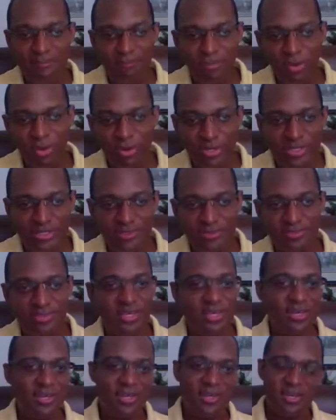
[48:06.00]

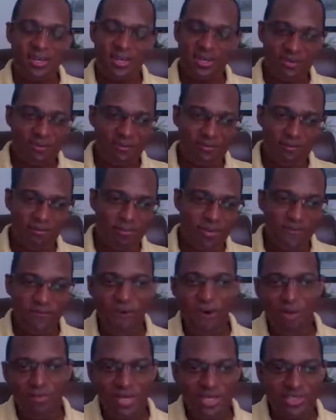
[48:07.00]
employees.
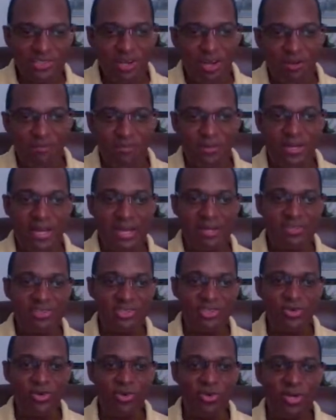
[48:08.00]
Perform your job. And
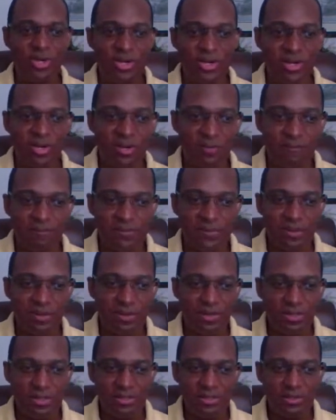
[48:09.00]
so
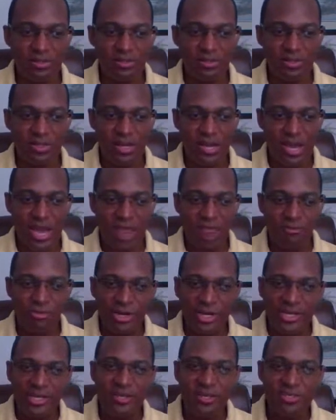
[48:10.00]
I'm
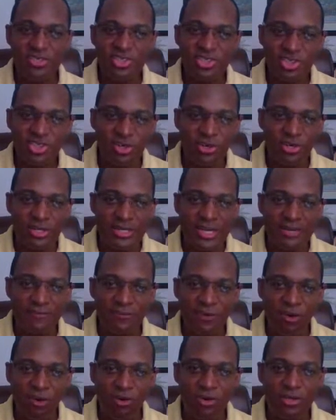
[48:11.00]
really concerned
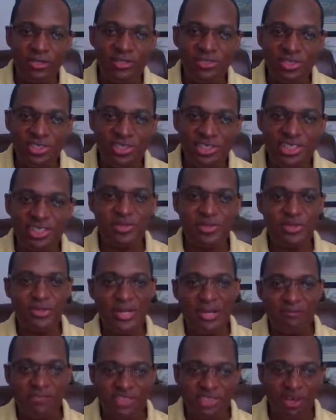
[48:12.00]
that for all these years we
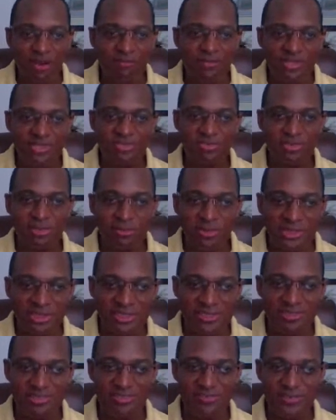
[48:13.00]
don't have job
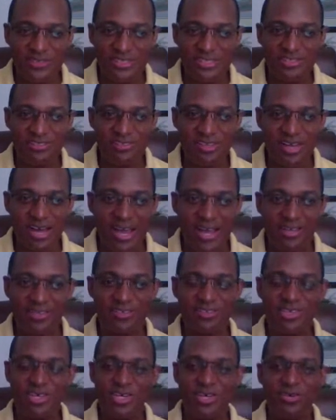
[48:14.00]
descriptions for these
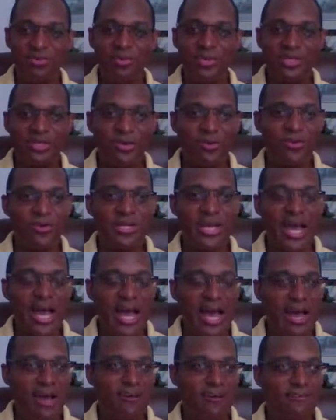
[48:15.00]
guys. We don't
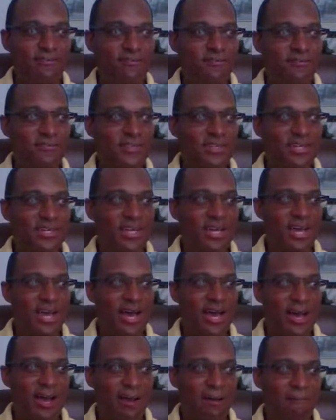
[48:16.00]
have
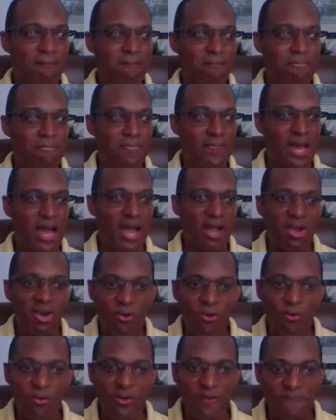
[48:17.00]
a
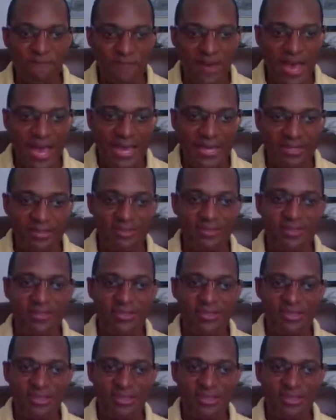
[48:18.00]
codified